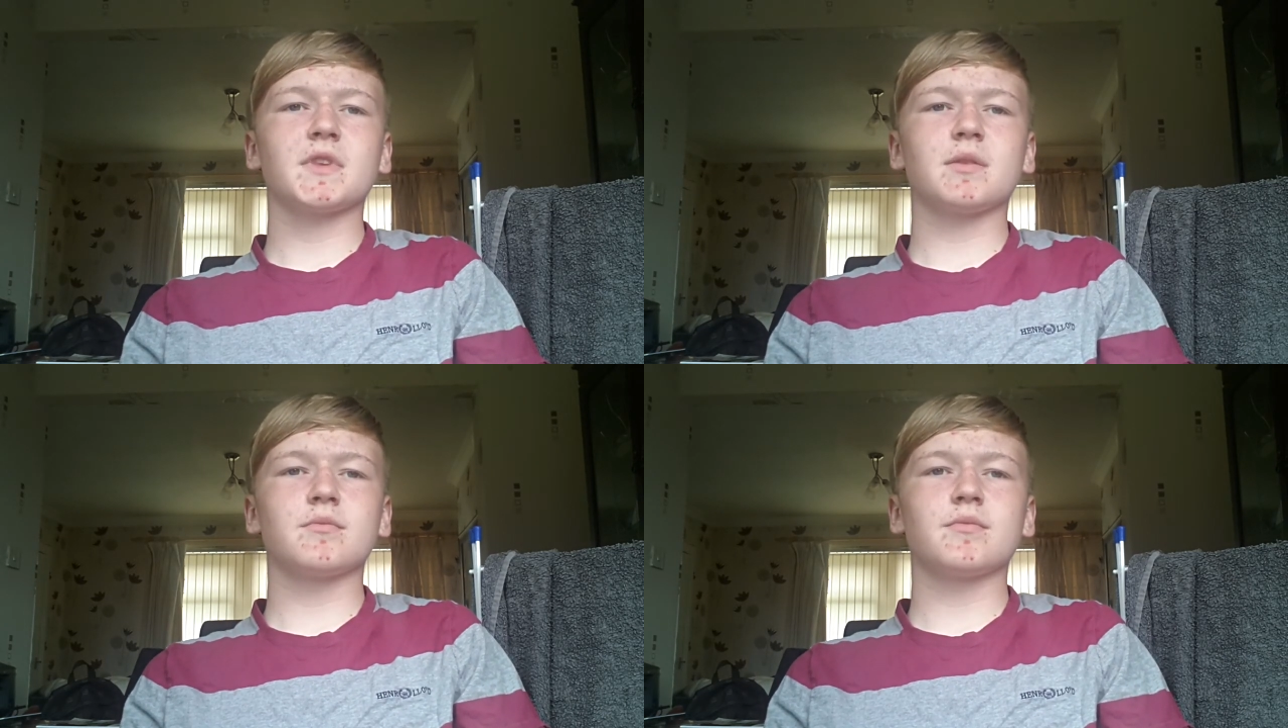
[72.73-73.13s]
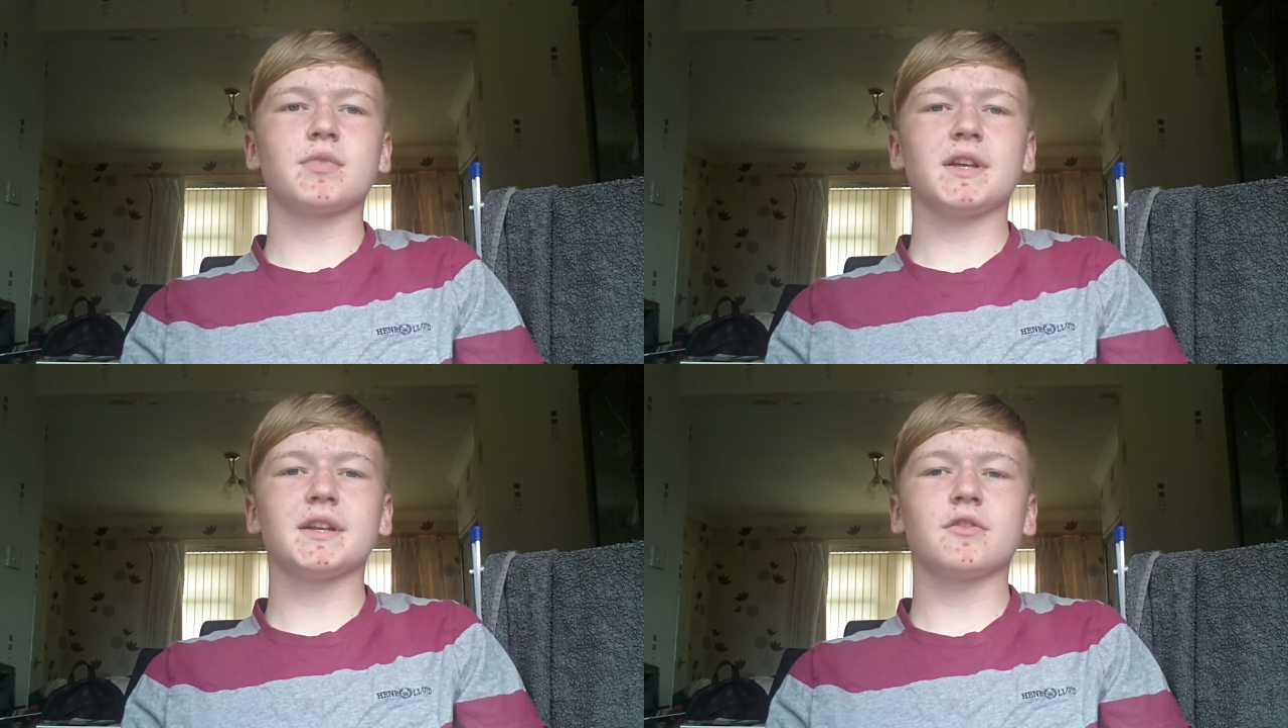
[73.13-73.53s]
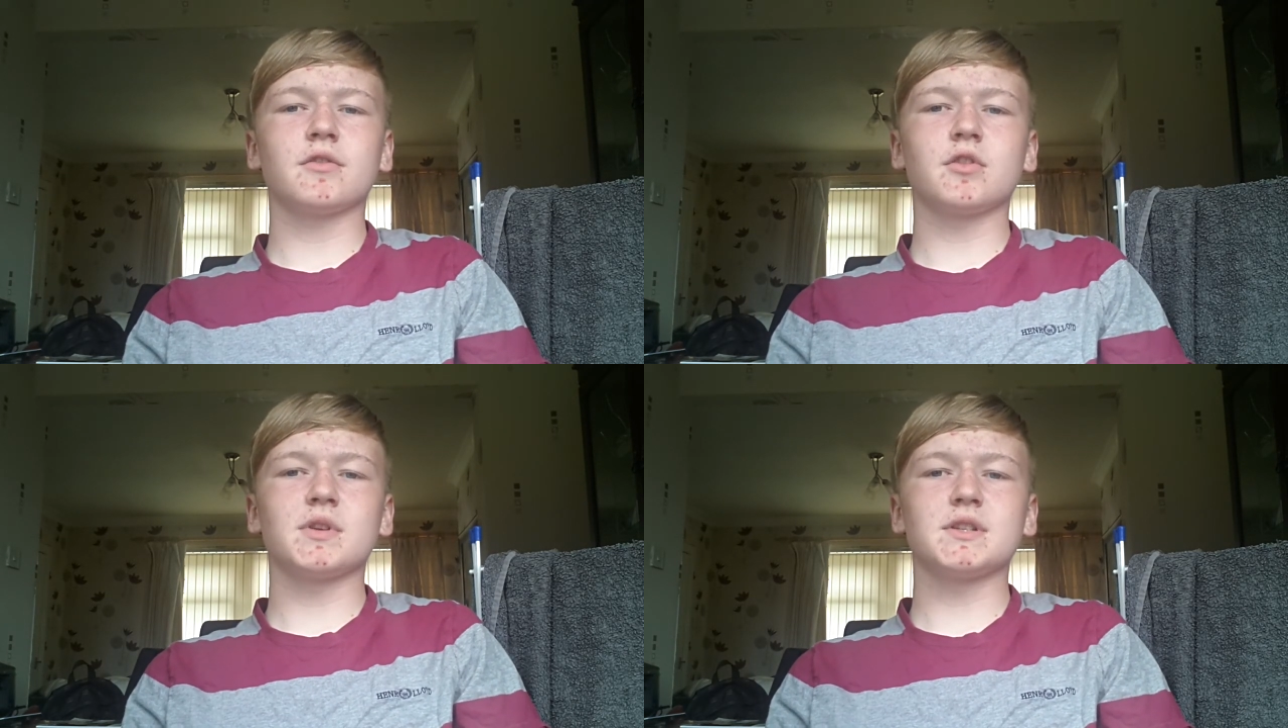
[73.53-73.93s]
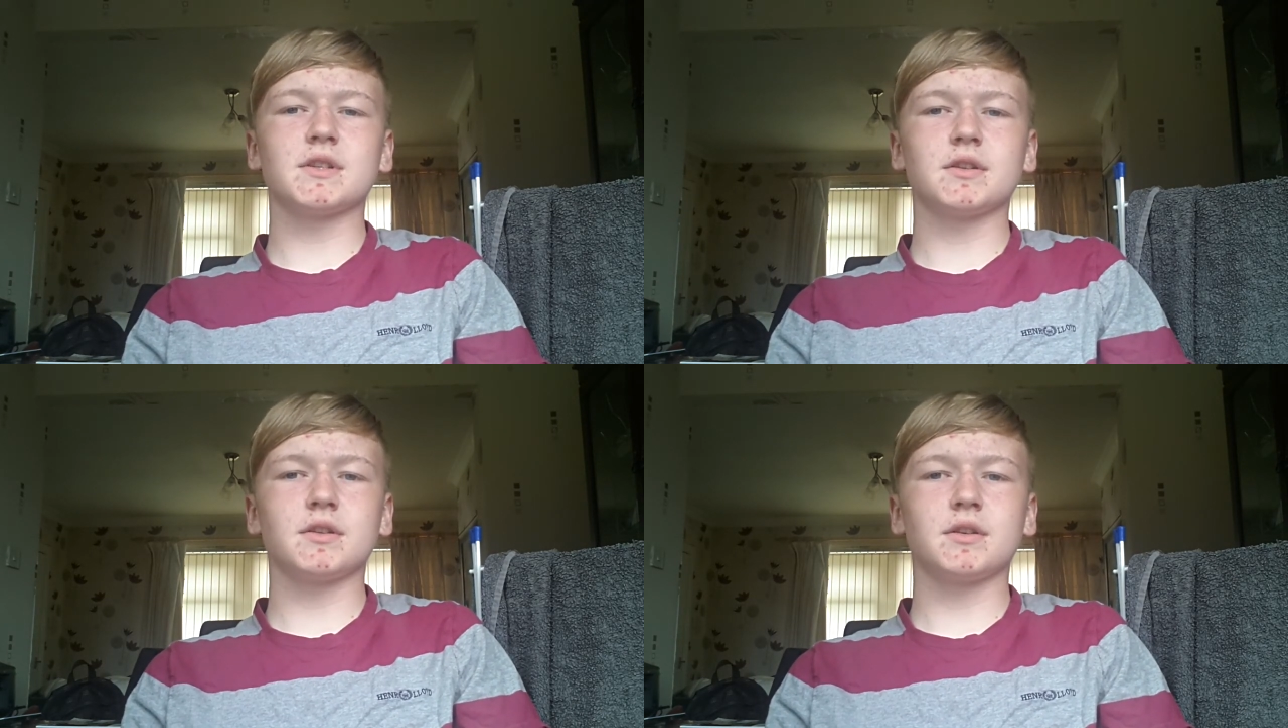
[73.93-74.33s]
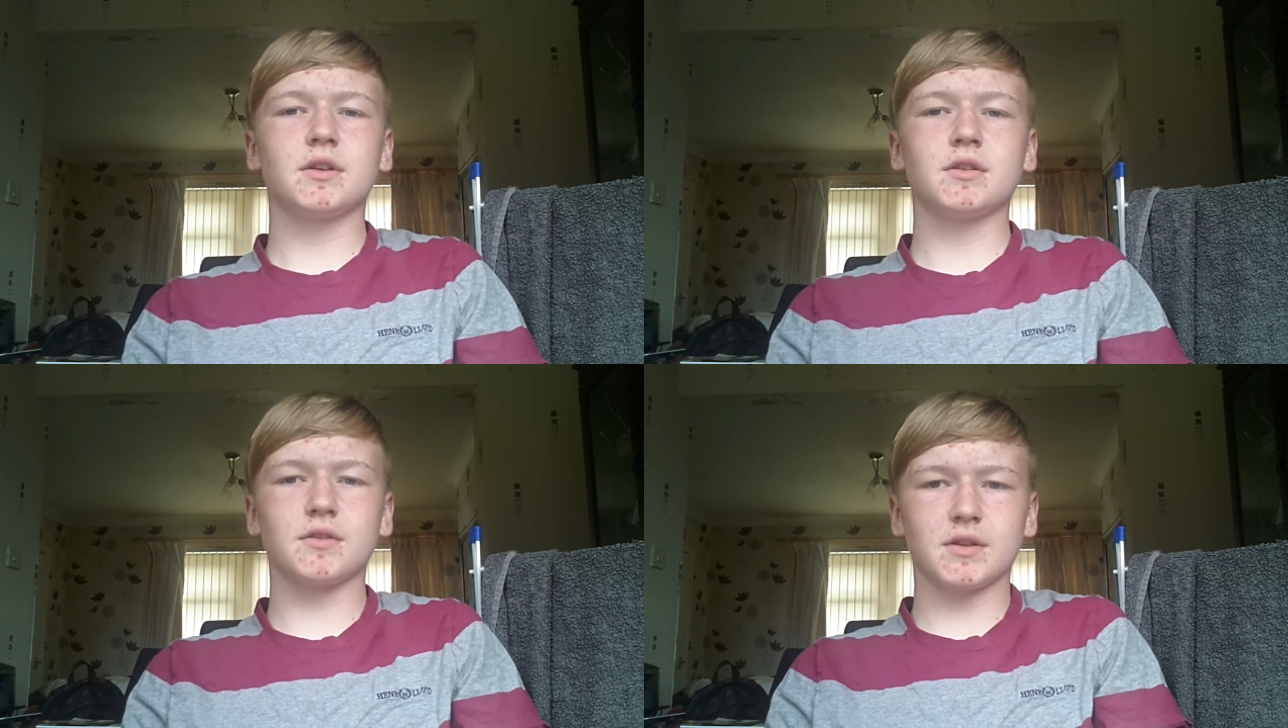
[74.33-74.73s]
I'm planning on going to
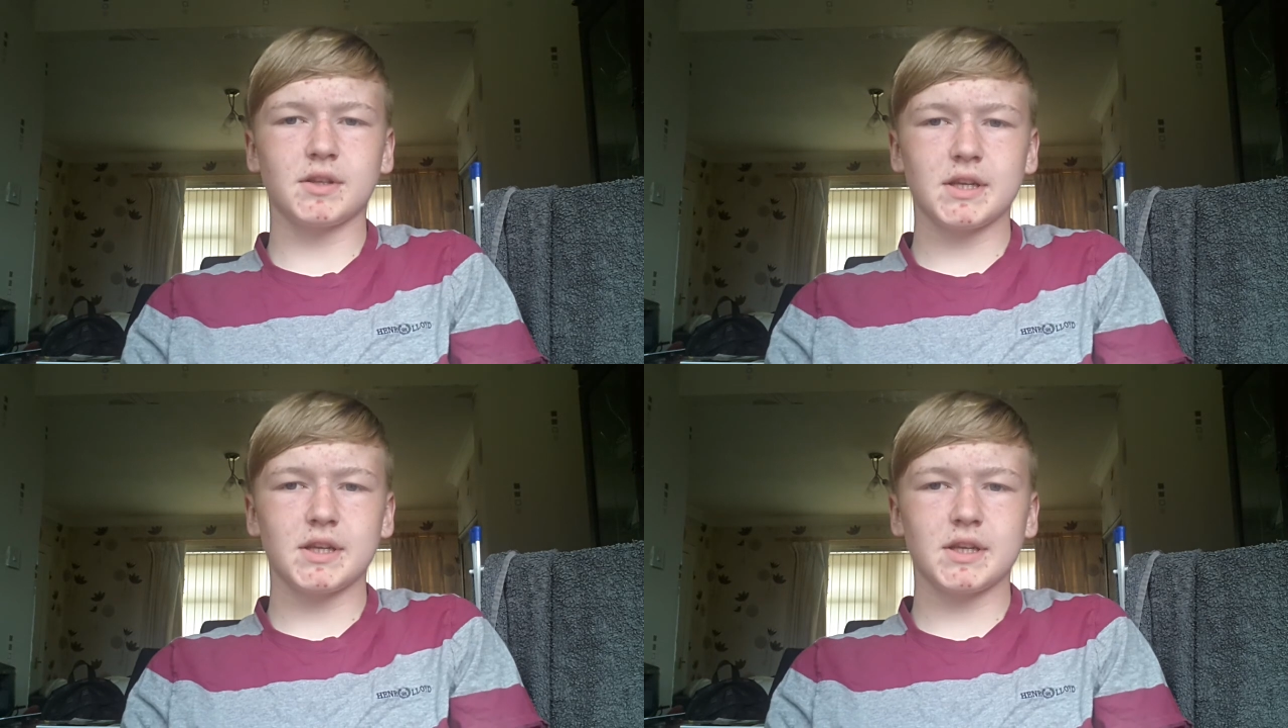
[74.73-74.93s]
another